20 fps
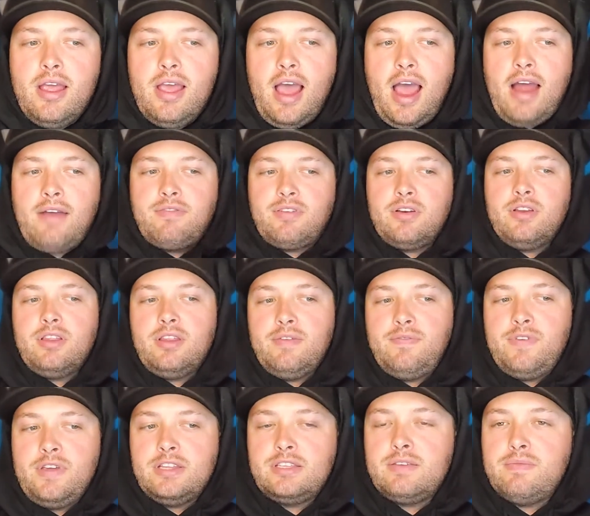after the
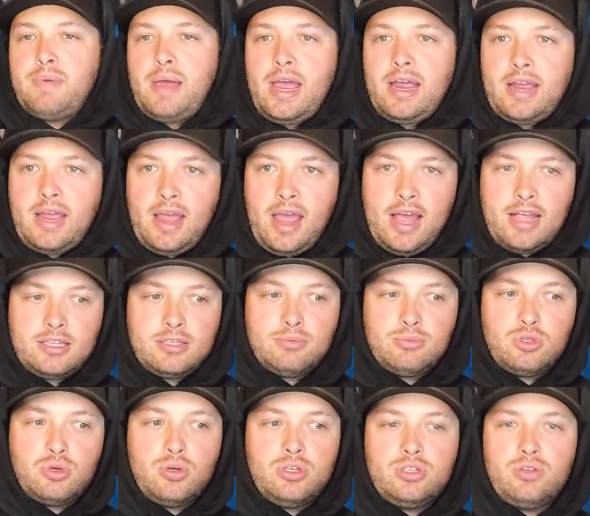defensive back had some
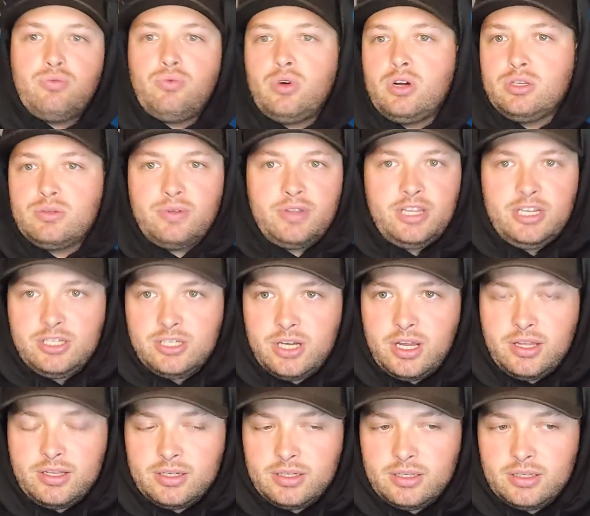choice of words with each other,